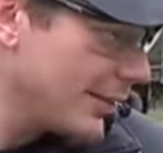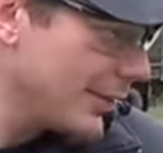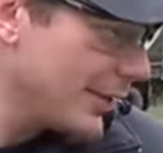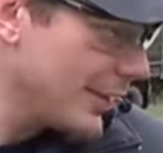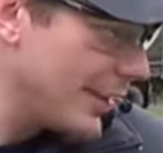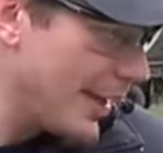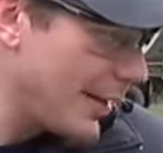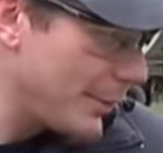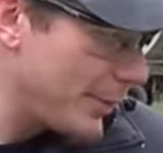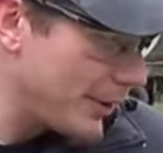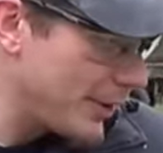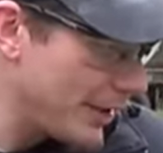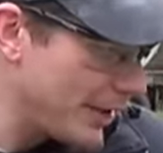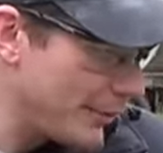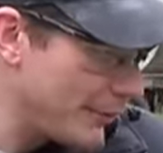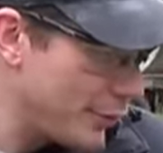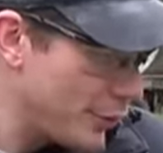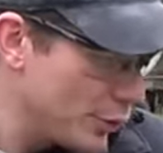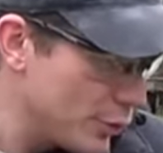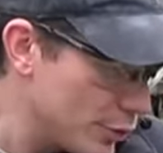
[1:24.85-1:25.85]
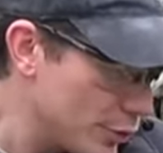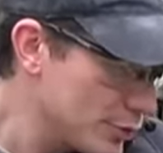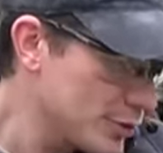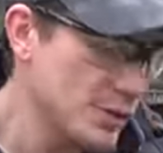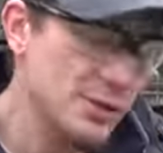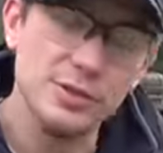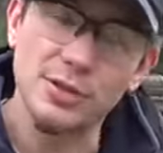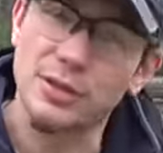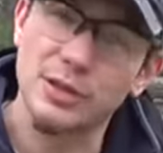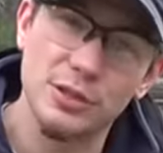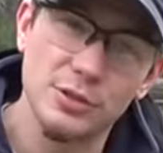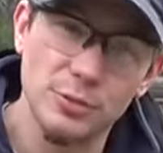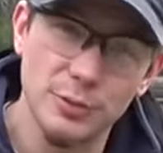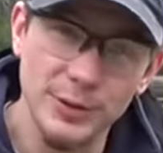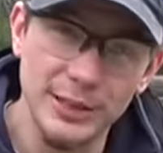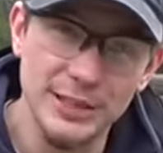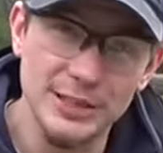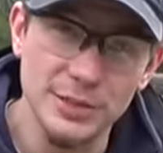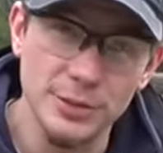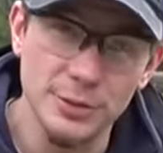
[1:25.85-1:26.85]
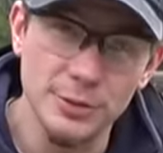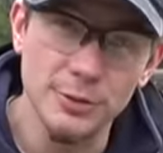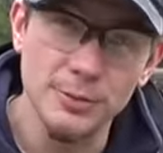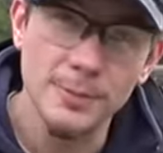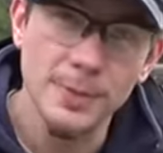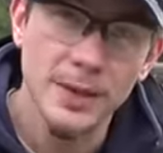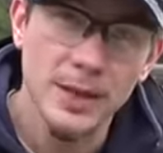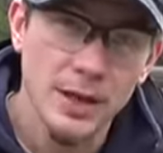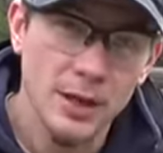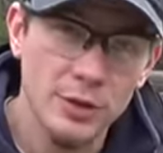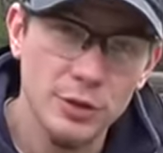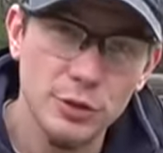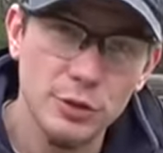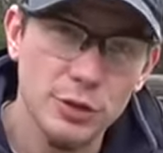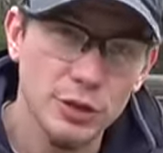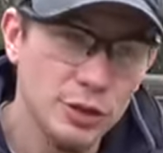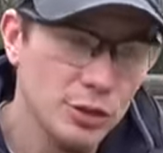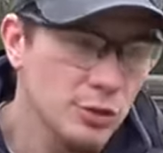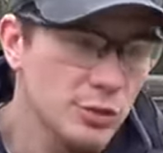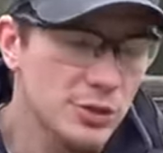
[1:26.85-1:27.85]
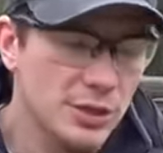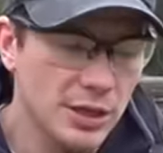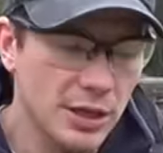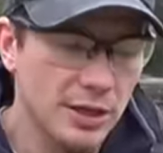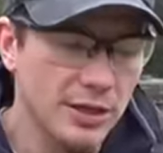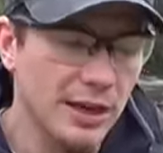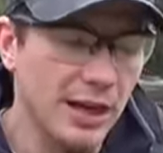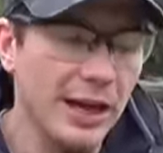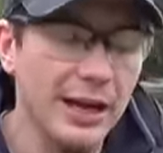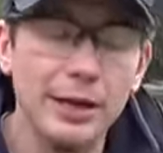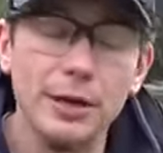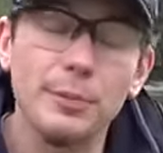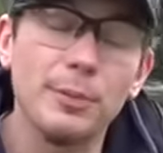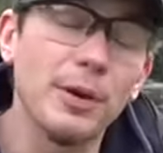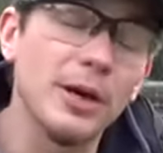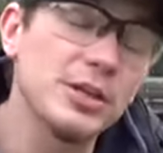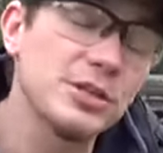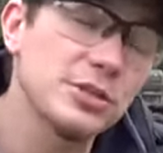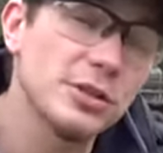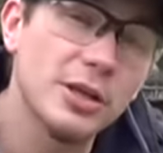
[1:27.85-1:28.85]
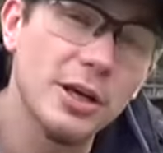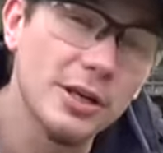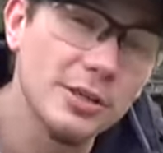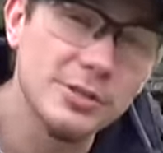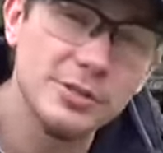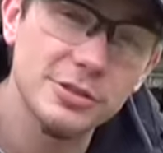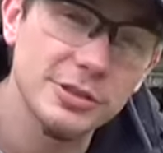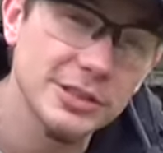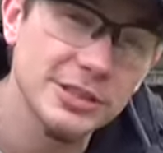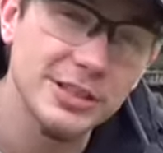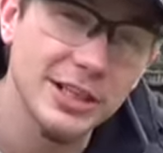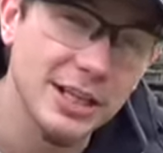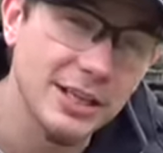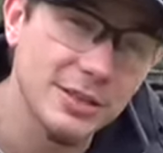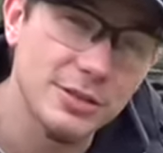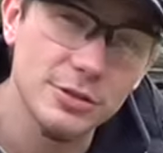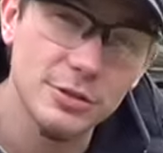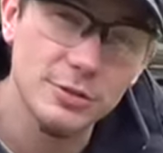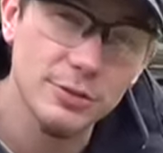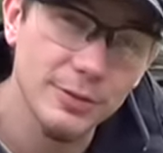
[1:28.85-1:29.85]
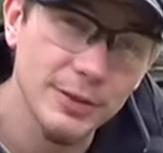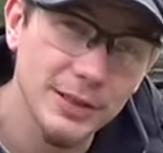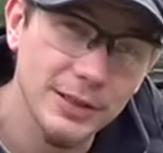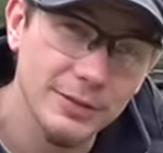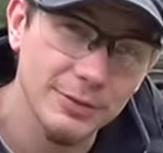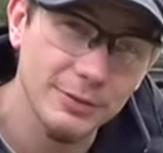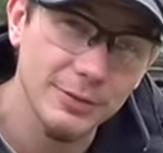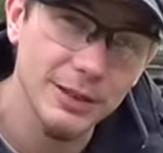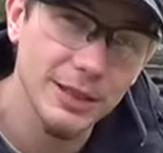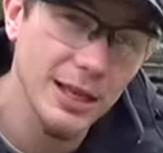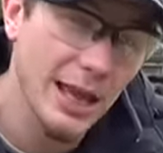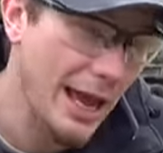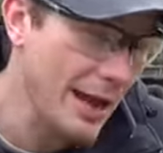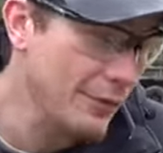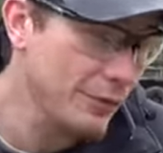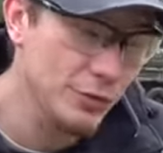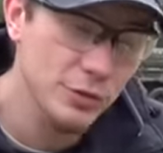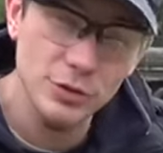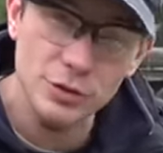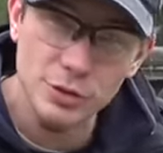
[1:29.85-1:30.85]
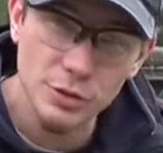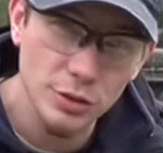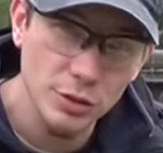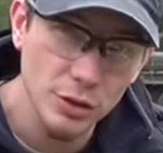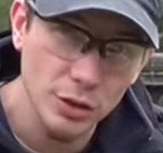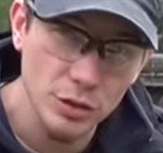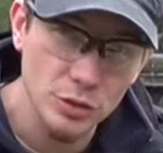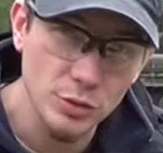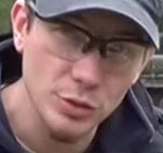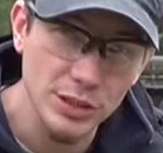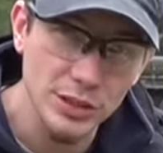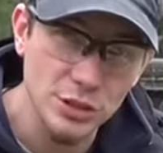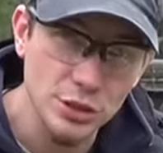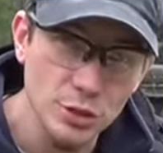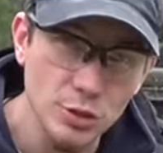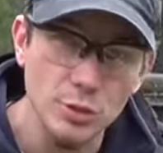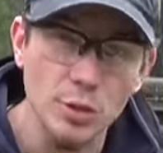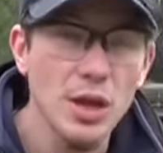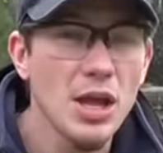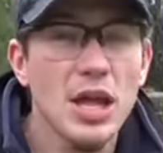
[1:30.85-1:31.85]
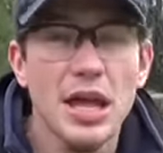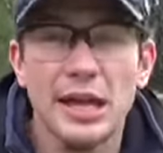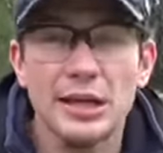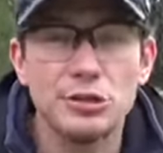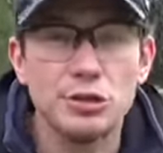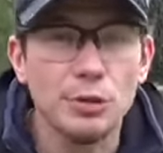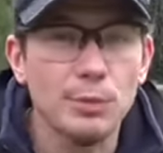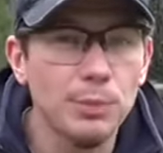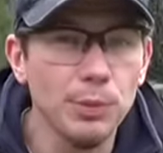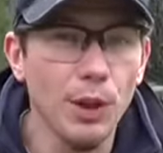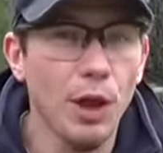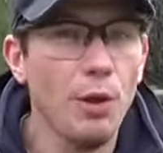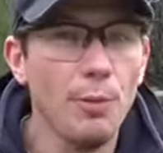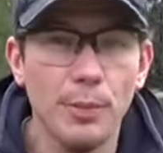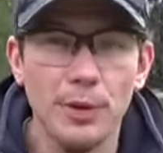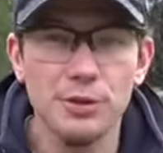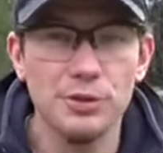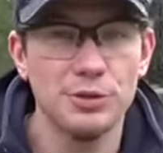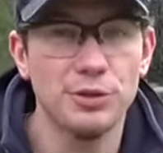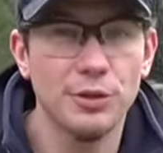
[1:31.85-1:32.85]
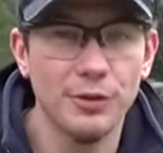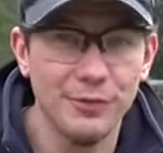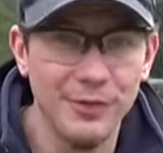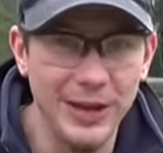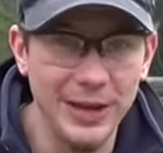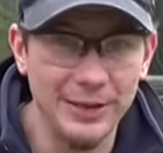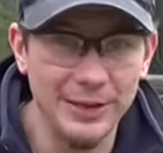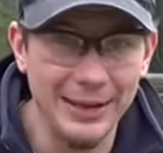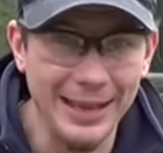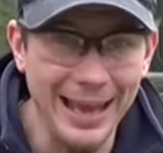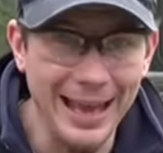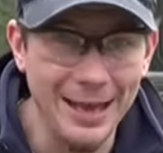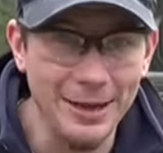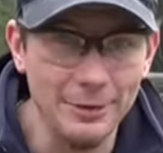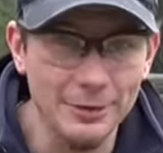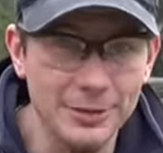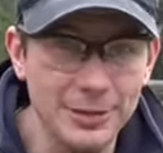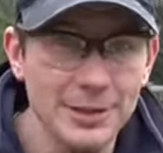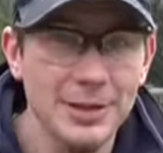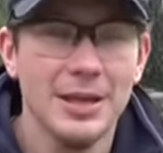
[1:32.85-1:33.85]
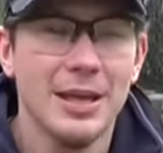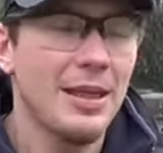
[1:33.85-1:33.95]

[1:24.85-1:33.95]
only that, but if you use this on a 22, you can use it on a higher pressure cartridge like a 223 after you shoot it on a 22. It should blow most of your fouling out.